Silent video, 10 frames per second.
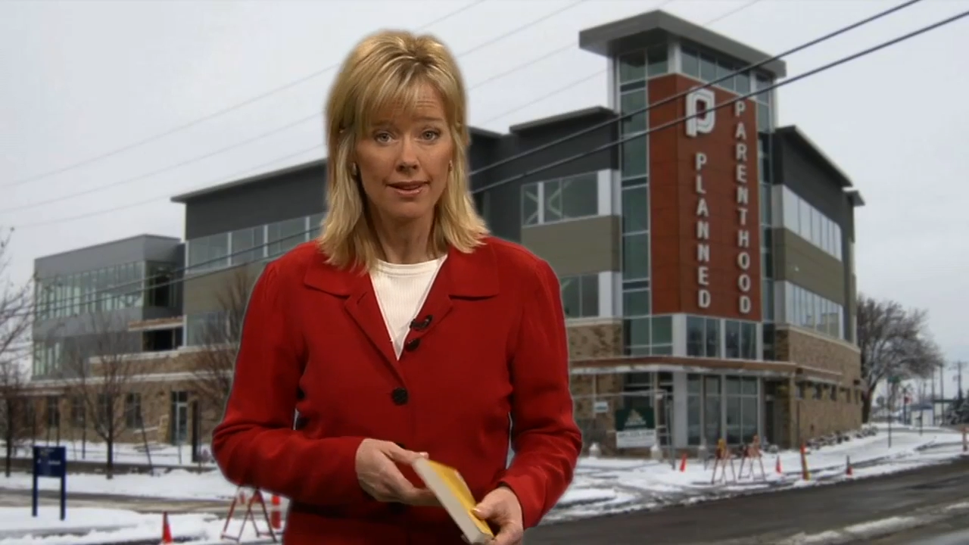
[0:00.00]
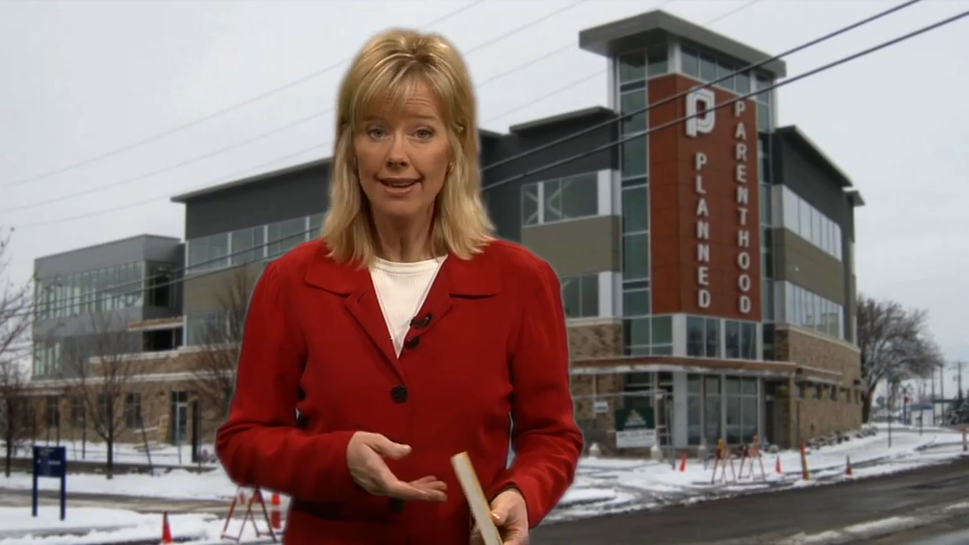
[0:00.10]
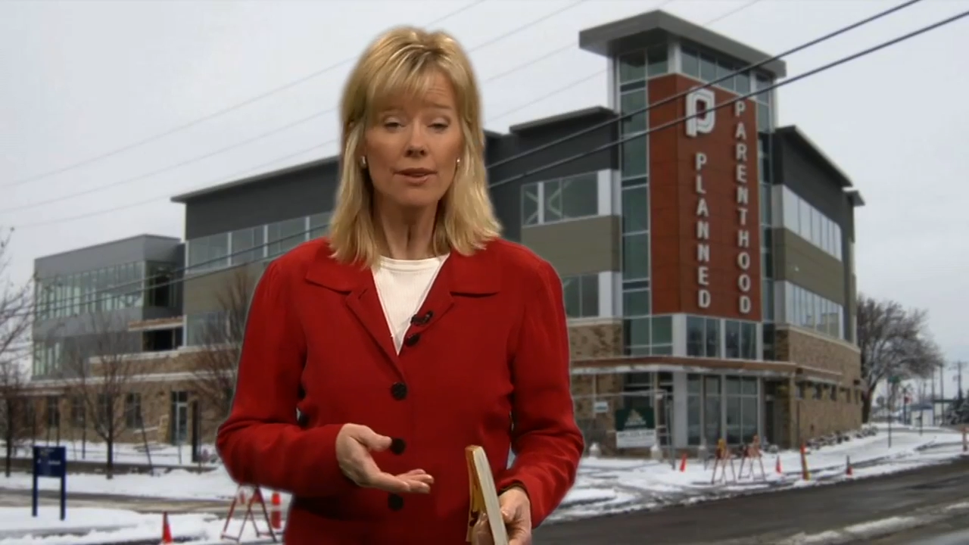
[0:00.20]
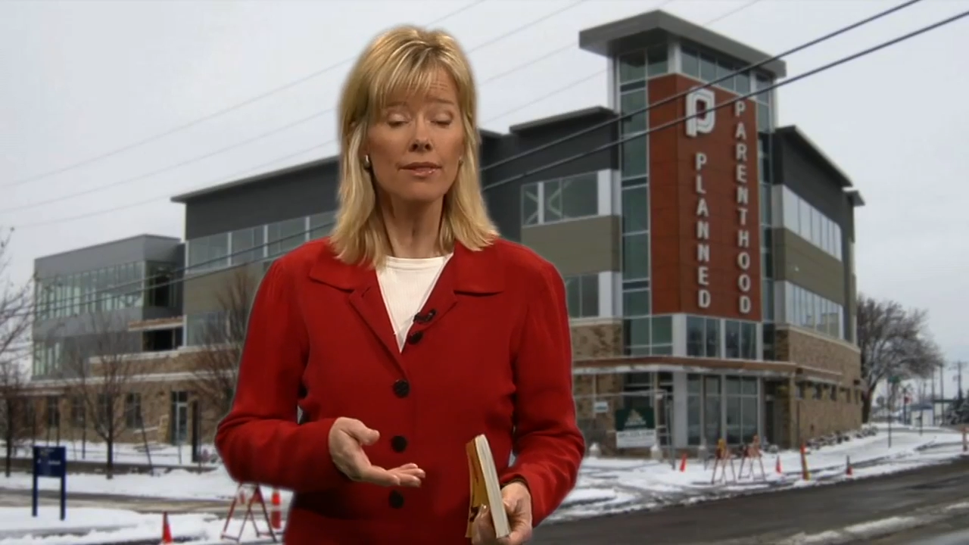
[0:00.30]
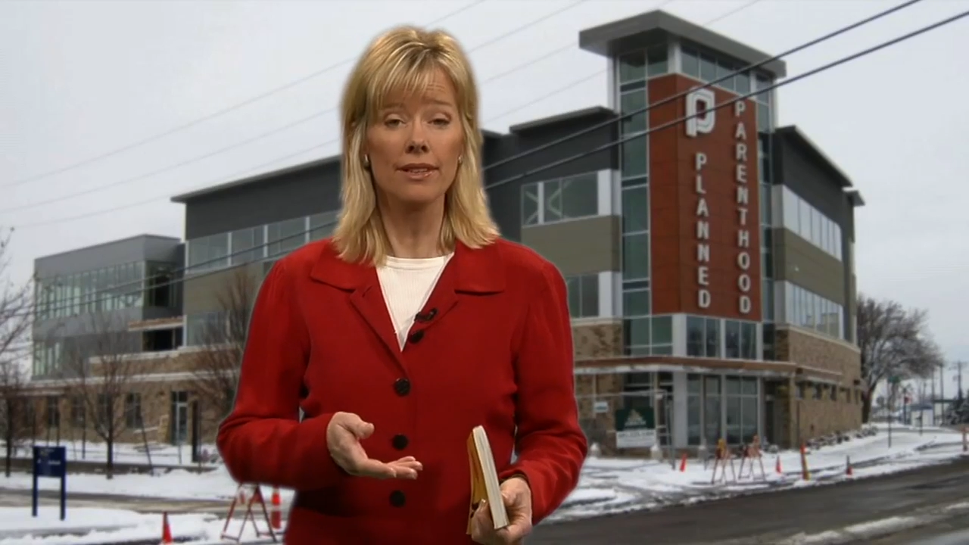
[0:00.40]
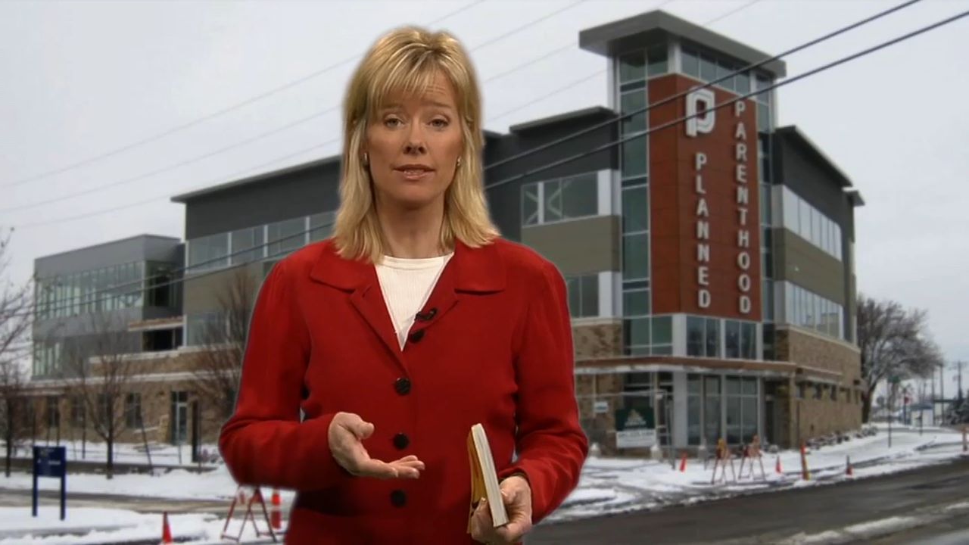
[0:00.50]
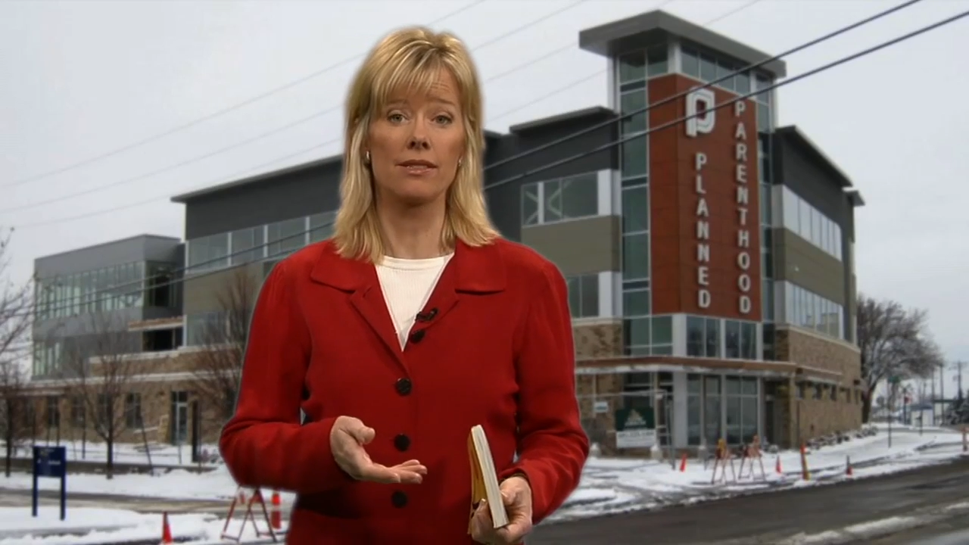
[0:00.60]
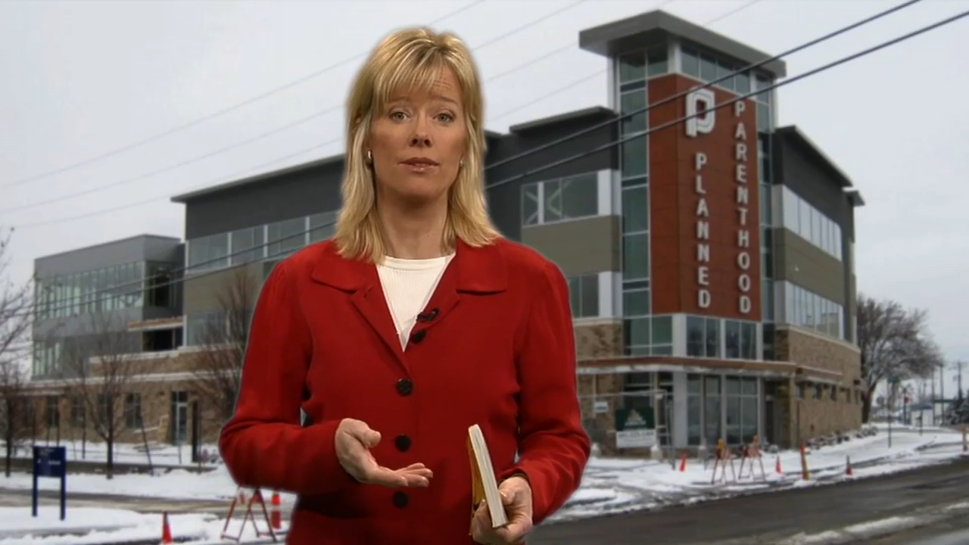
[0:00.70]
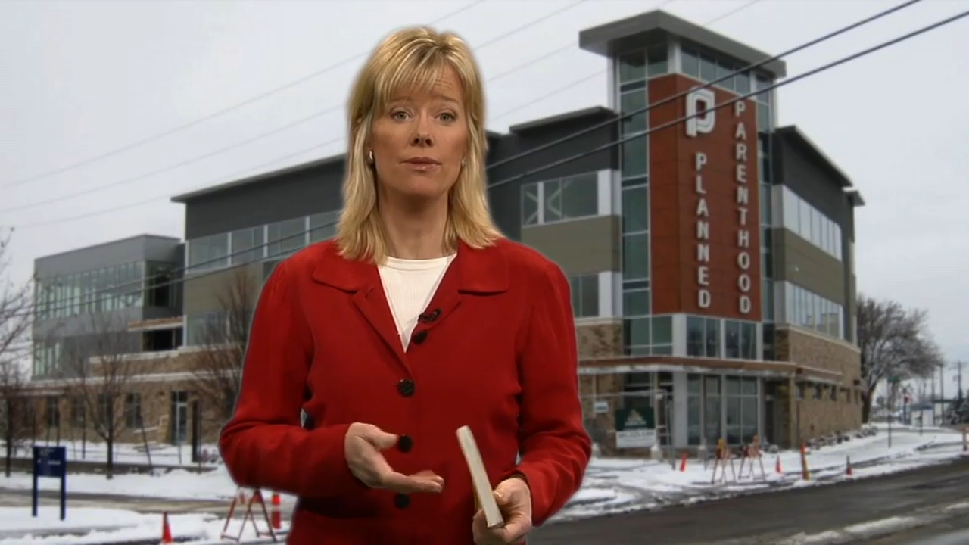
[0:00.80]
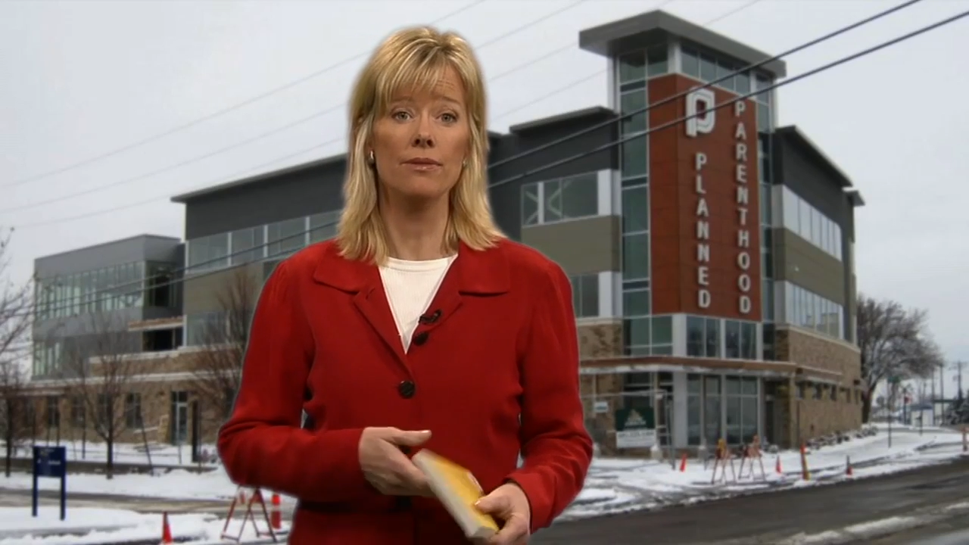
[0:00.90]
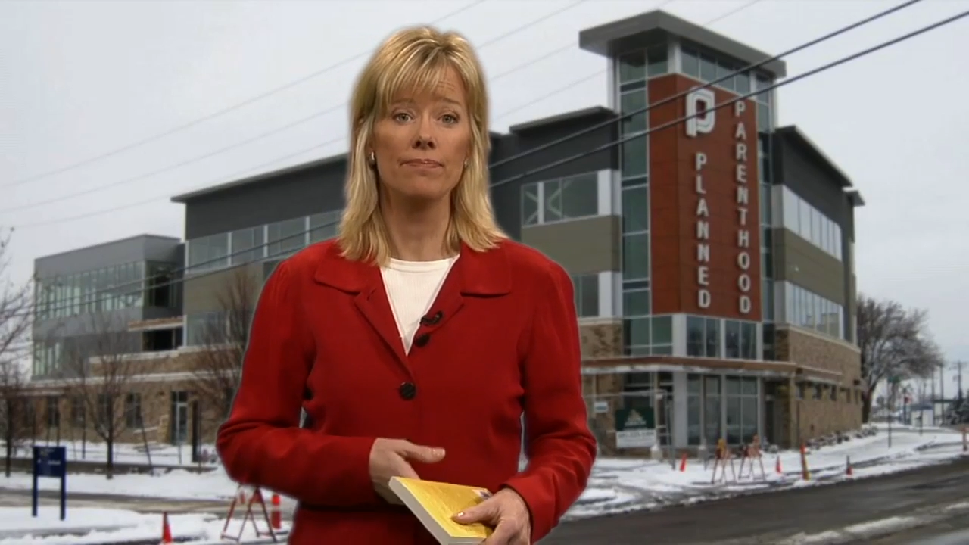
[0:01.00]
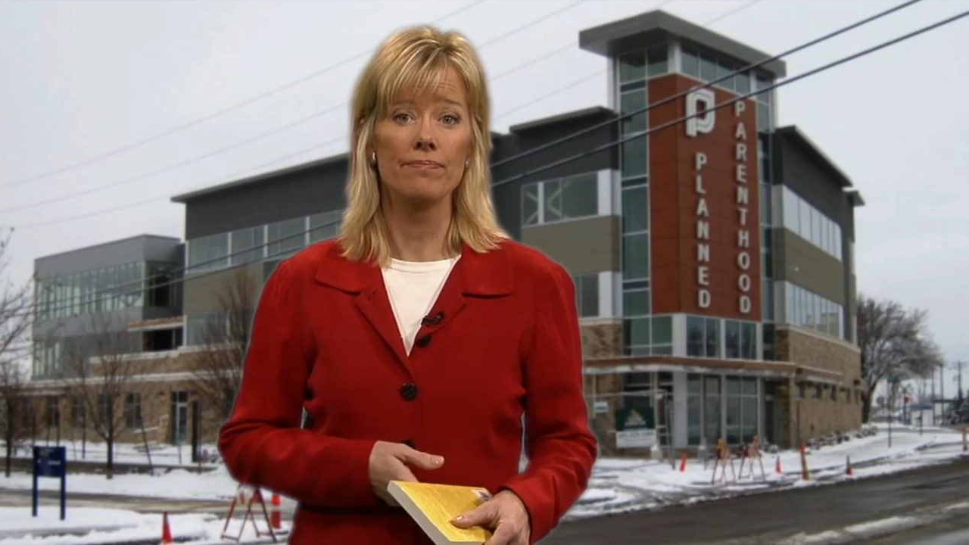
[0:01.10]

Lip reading: I don't think so.